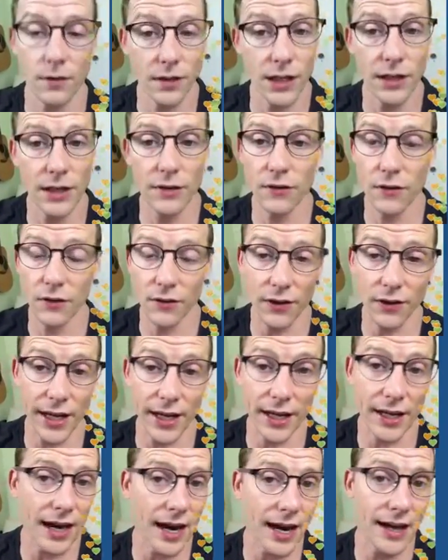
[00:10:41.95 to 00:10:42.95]
It's just
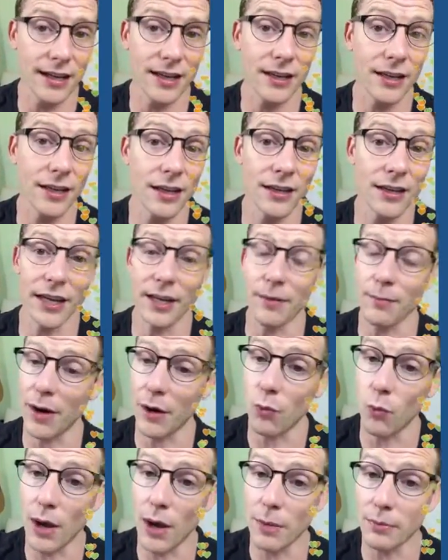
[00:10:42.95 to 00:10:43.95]
like I can get like my
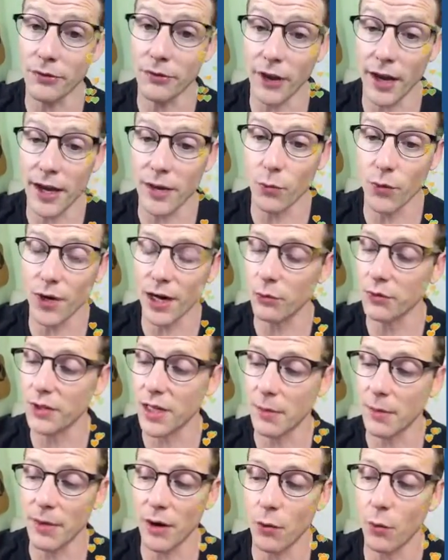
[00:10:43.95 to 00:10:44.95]
website, when I was
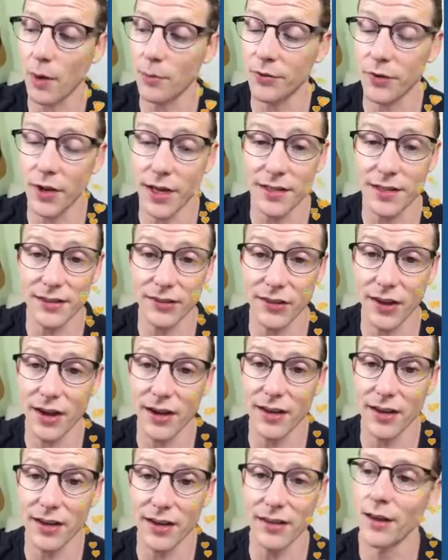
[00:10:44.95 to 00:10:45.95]
getting my website
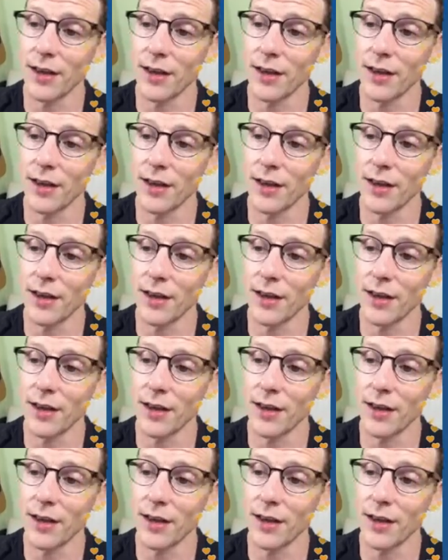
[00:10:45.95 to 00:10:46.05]
designed,